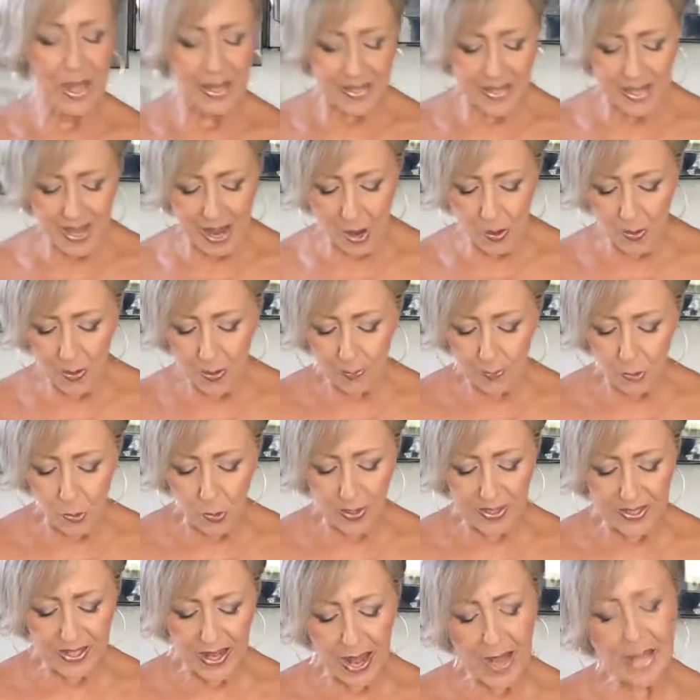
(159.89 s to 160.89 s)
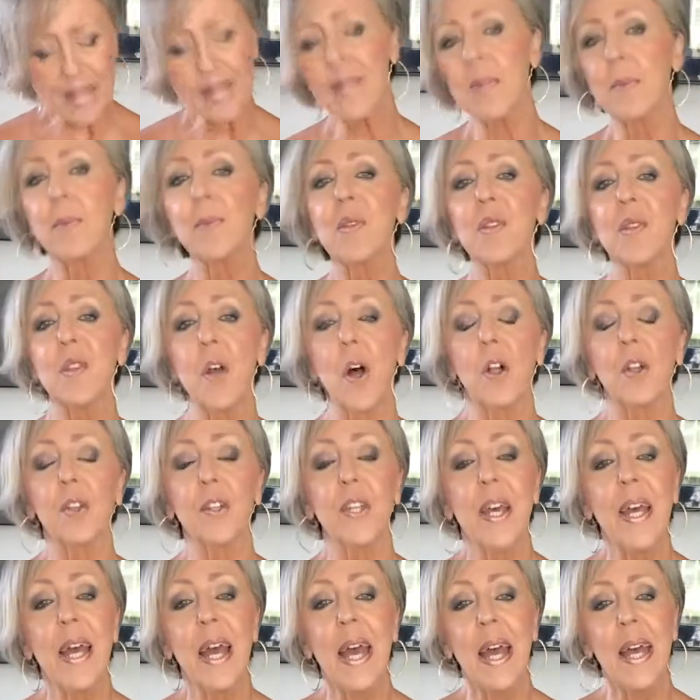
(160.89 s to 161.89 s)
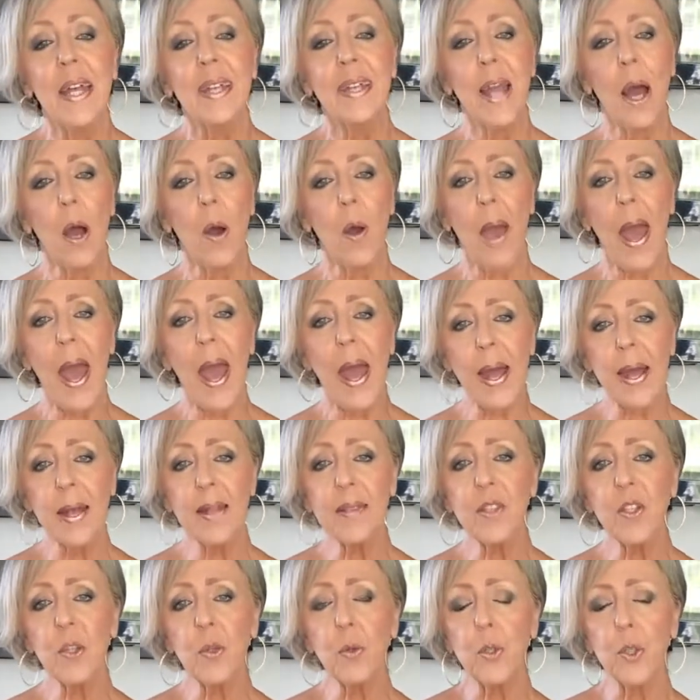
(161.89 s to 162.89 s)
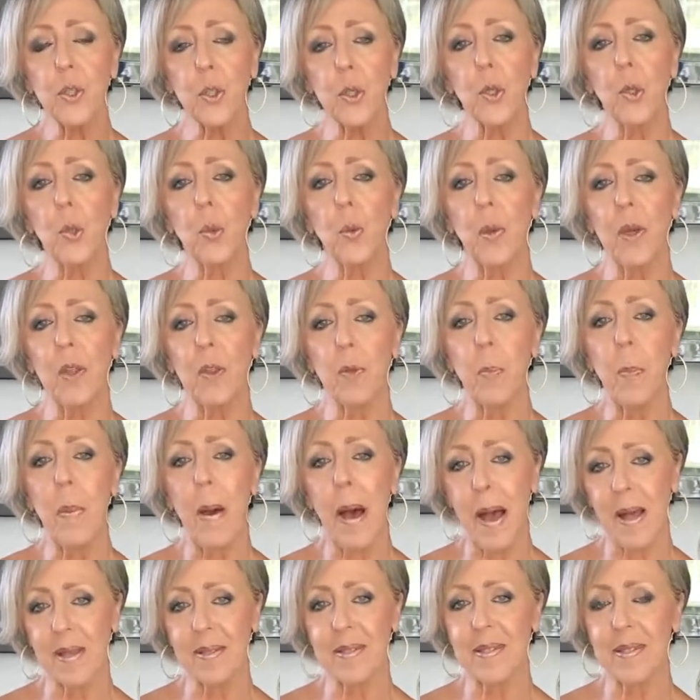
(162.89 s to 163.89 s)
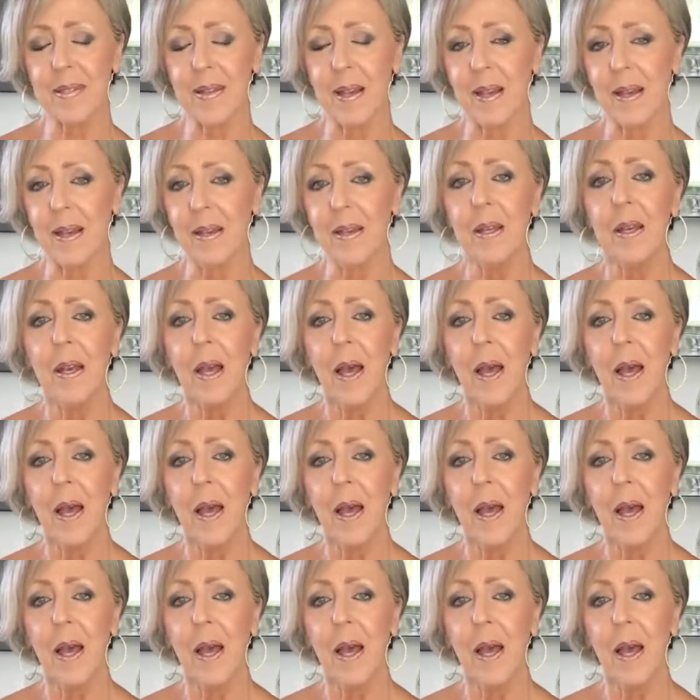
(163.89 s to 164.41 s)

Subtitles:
Now I'm going to add some salt. Now, as you do with pasta,